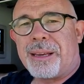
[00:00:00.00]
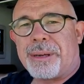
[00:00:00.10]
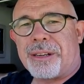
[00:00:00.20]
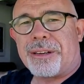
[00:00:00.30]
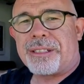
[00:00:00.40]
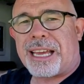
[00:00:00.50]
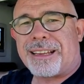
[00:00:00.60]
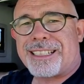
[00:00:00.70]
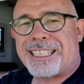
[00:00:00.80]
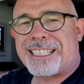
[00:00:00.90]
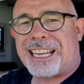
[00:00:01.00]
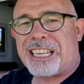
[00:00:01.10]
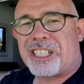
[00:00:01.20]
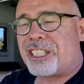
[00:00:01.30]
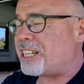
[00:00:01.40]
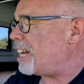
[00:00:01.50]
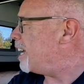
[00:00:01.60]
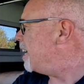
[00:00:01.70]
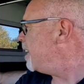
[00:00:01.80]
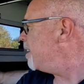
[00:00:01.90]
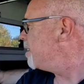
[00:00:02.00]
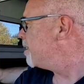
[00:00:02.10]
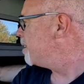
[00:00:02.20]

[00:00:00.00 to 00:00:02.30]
because our destination today